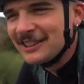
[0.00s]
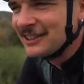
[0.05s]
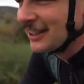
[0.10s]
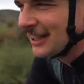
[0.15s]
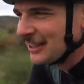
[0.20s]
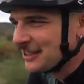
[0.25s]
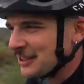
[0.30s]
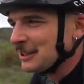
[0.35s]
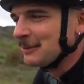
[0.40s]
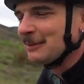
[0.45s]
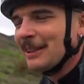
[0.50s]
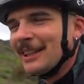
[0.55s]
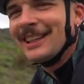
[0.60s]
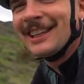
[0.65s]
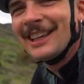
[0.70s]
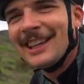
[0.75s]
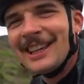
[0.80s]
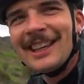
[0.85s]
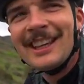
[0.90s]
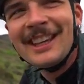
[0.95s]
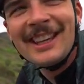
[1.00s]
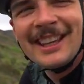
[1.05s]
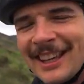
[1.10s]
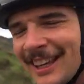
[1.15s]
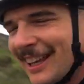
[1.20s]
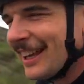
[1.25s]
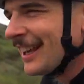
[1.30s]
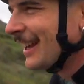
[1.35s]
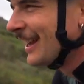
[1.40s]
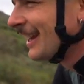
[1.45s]
So that's going to be
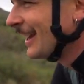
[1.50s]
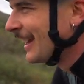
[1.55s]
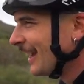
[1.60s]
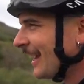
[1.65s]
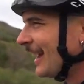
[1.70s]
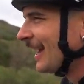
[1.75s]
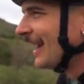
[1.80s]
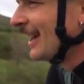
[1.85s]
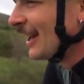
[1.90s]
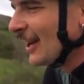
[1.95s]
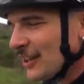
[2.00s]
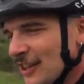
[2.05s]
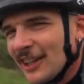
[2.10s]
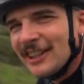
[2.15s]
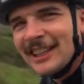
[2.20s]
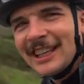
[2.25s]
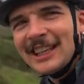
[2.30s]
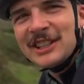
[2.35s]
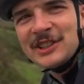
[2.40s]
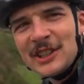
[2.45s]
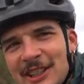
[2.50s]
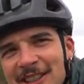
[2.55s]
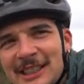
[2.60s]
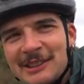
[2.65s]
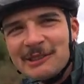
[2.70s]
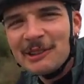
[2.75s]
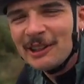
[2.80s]
another interesting